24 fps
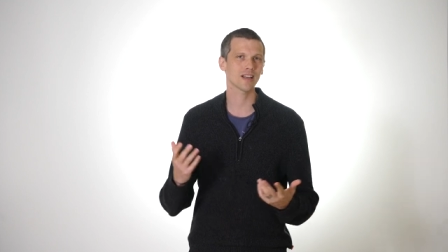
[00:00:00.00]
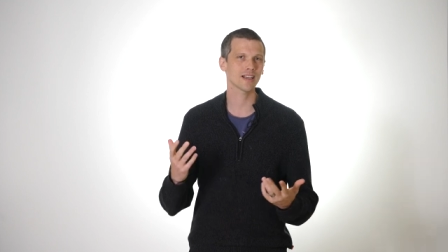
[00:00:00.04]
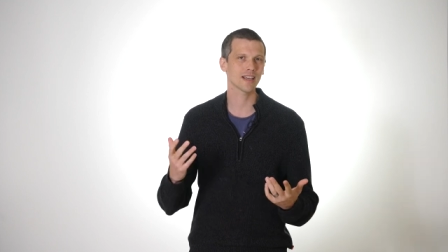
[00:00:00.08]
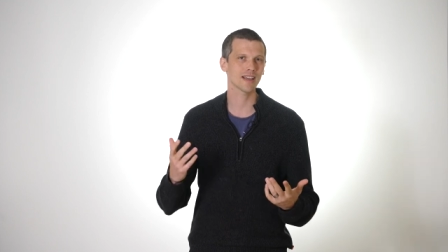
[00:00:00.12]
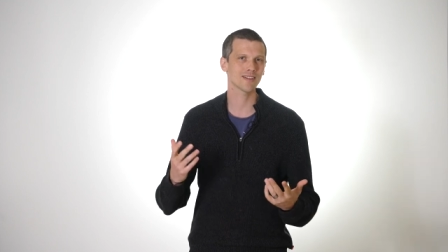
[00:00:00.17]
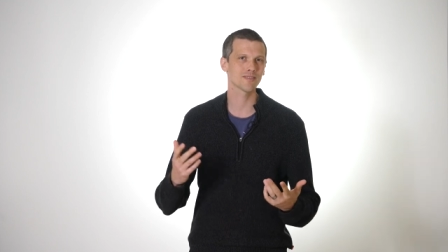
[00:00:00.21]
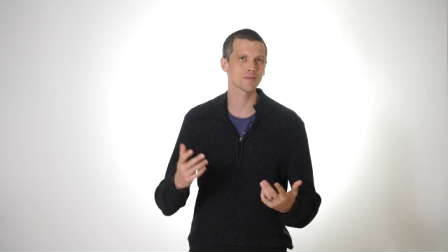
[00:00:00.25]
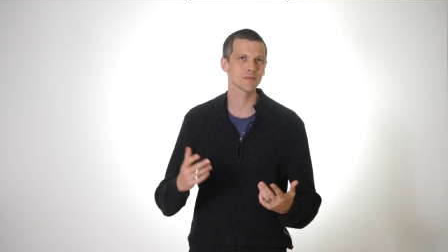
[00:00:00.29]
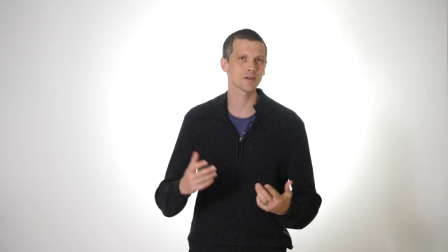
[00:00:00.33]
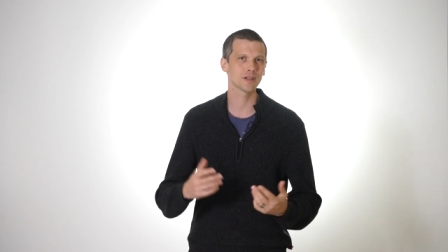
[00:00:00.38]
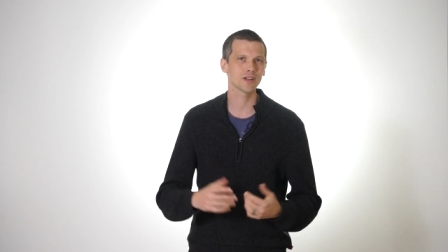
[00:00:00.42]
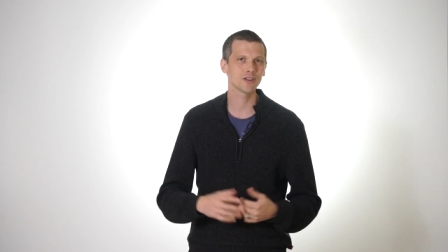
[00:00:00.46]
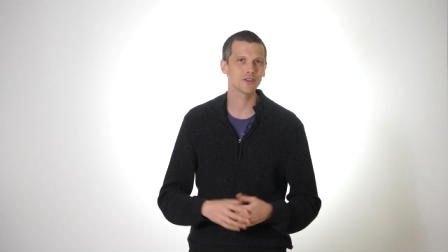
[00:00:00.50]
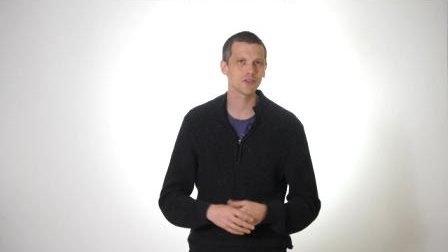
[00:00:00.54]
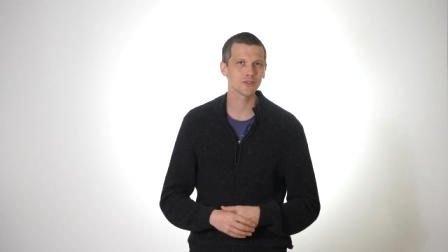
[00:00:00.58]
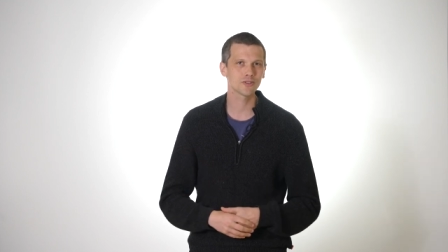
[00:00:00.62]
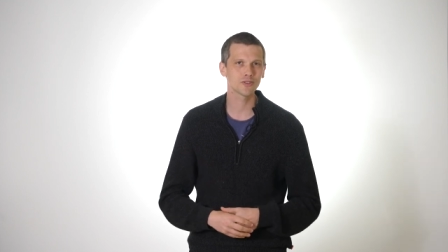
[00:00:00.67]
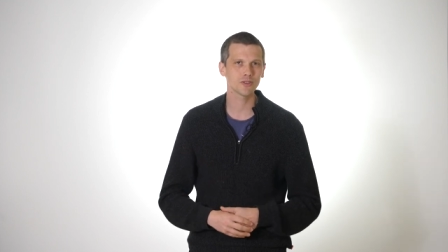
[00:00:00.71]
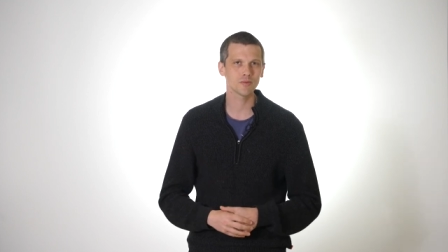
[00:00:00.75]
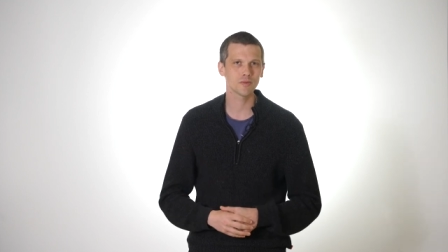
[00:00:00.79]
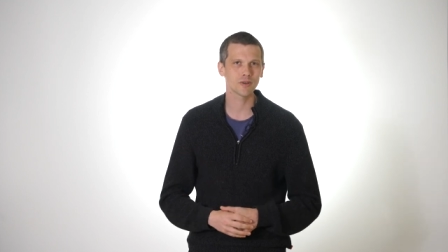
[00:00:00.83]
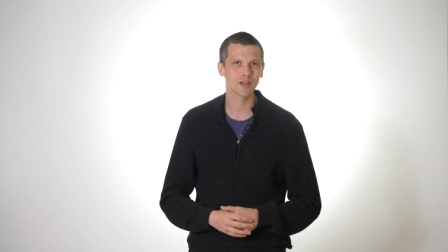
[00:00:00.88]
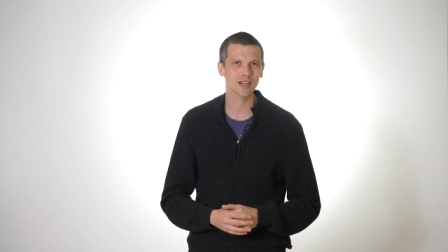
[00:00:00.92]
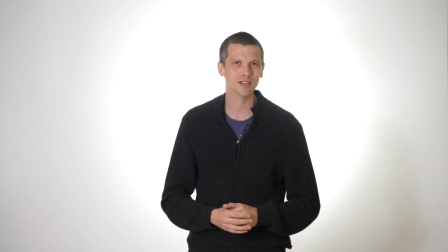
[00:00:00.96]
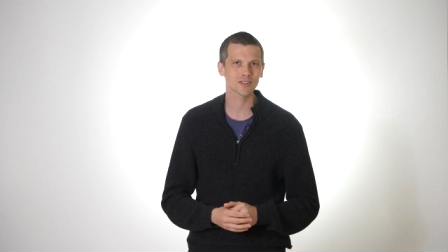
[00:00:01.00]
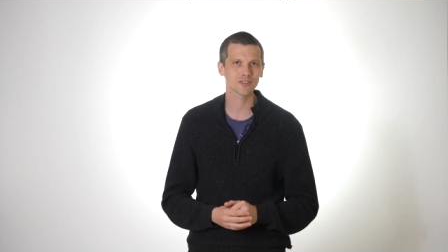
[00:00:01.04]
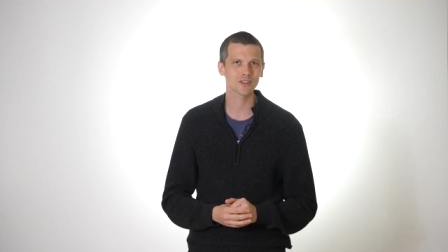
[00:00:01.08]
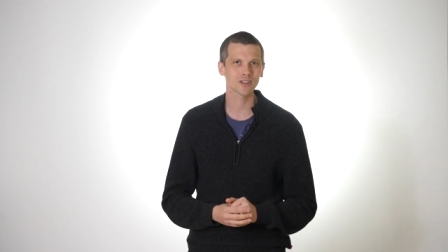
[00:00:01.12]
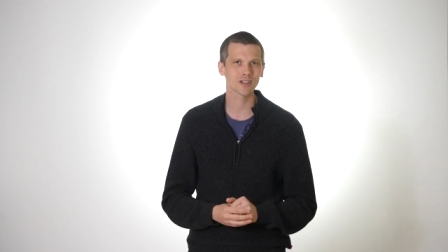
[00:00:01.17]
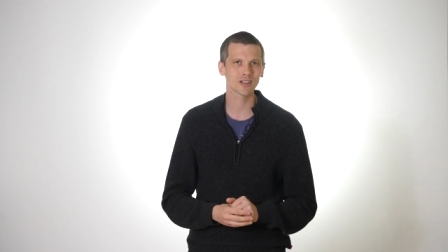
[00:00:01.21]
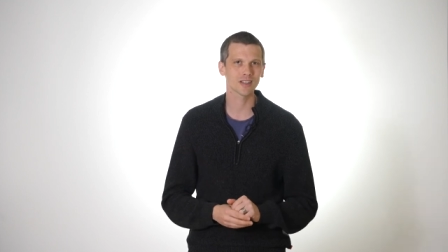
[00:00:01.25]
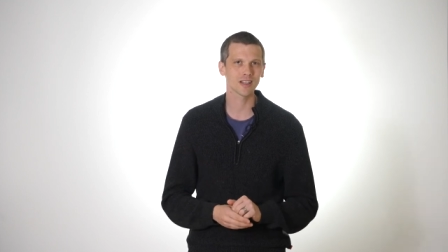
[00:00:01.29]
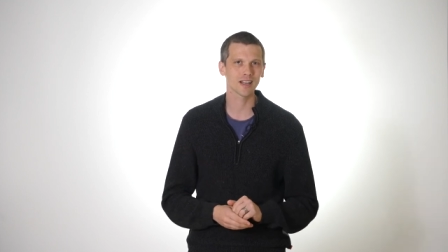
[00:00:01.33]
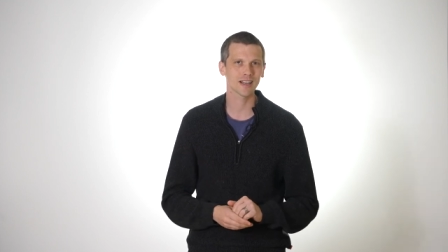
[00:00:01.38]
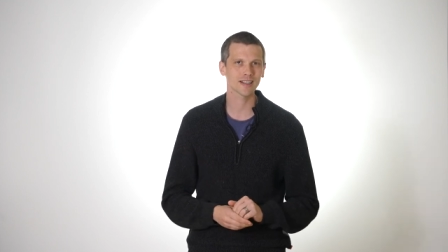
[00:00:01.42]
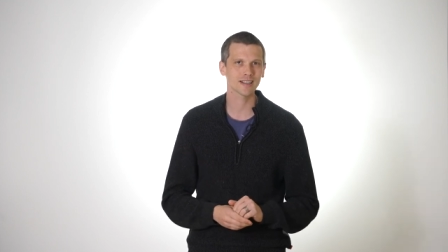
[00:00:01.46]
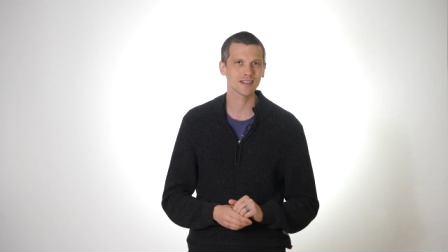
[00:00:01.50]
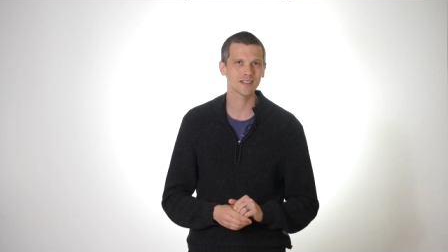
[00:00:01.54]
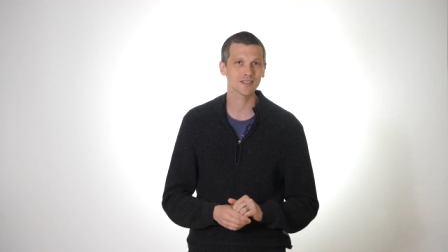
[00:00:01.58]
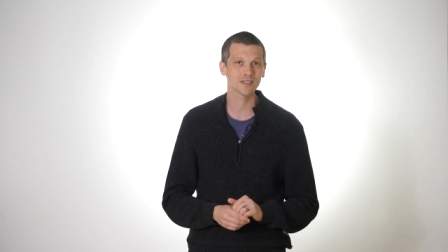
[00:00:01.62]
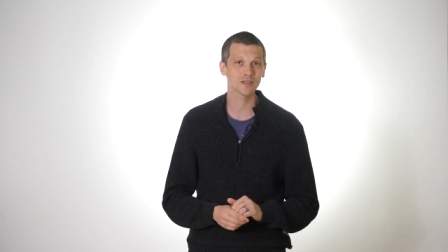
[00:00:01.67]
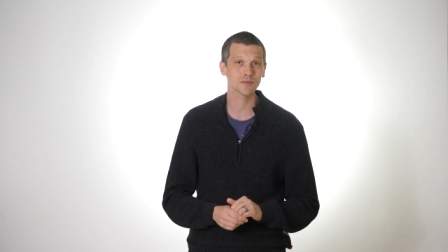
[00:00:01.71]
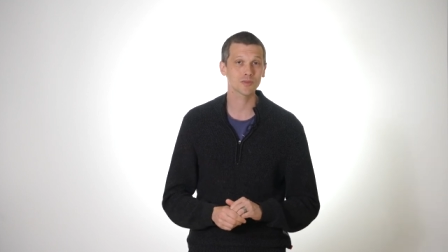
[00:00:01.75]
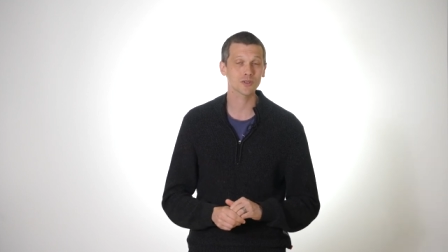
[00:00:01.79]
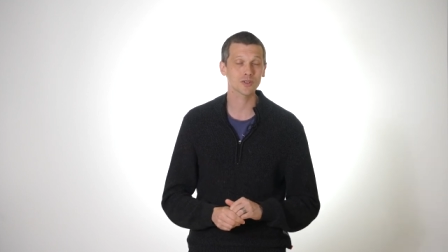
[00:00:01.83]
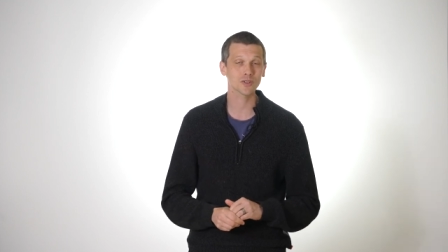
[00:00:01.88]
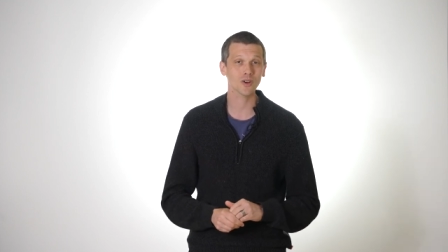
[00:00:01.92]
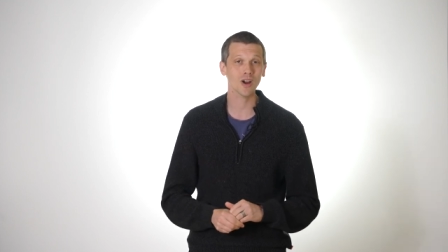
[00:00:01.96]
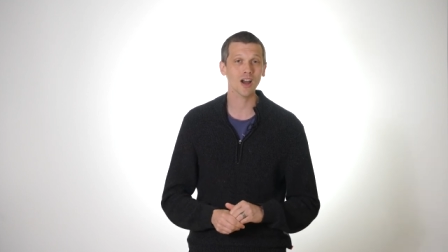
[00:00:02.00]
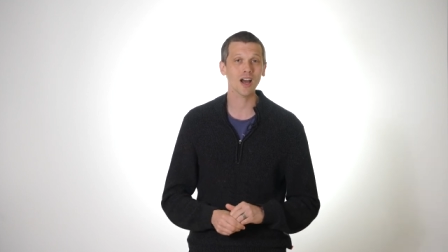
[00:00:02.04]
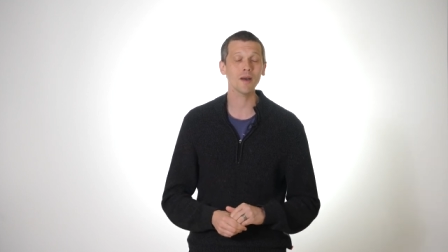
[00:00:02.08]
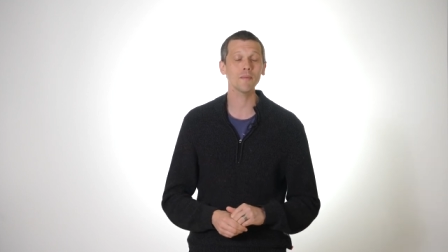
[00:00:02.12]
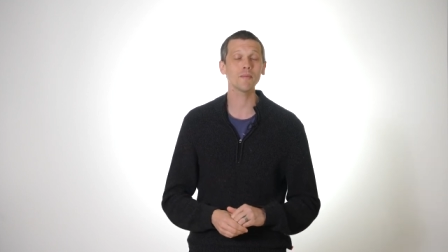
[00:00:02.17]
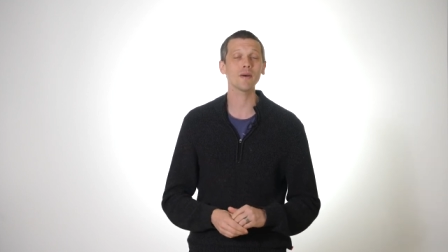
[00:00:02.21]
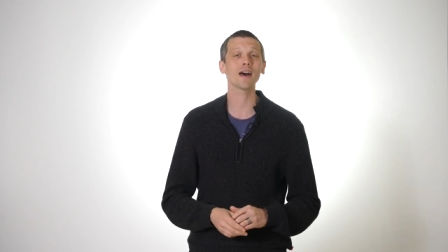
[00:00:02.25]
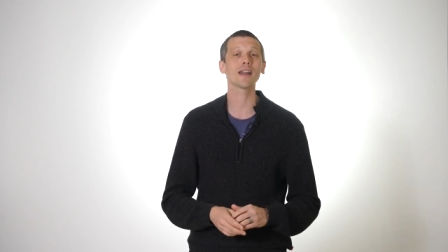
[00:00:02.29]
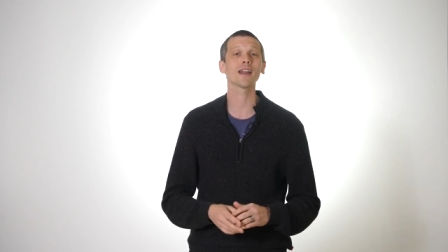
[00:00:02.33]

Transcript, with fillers: like everybody on YouTube, we ask you to like and subscribe,